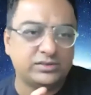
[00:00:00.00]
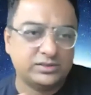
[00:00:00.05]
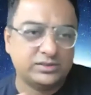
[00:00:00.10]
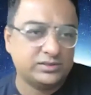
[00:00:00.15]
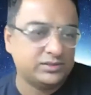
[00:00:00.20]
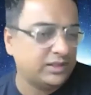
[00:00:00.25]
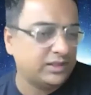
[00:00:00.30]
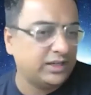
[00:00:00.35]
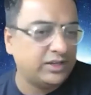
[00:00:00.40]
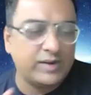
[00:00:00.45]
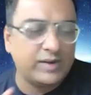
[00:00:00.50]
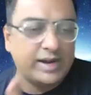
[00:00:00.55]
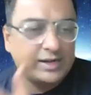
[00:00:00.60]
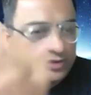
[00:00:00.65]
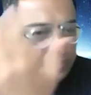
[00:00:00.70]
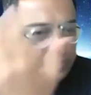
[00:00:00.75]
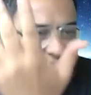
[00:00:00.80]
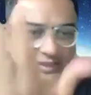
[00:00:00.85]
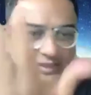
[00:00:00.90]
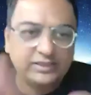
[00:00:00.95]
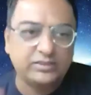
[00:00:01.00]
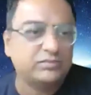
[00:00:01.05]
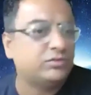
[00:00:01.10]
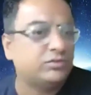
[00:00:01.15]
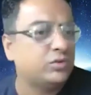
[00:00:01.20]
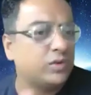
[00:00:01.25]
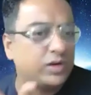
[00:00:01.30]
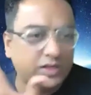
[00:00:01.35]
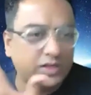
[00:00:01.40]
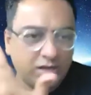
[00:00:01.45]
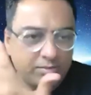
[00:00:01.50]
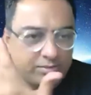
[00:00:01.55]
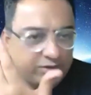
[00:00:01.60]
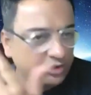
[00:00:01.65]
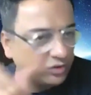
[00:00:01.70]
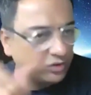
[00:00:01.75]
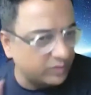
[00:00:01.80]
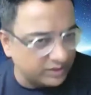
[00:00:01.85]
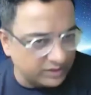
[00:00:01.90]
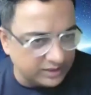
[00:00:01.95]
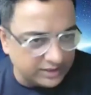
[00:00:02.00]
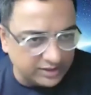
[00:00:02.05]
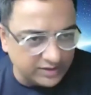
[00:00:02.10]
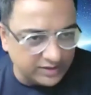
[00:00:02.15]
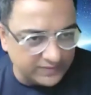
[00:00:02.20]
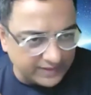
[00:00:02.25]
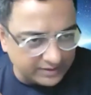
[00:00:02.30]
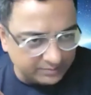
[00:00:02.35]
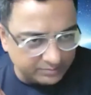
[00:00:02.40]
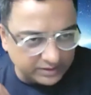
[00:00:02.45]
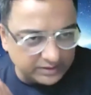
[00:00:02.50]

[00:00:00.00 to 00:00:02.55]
uh, internationally who are coming over there on that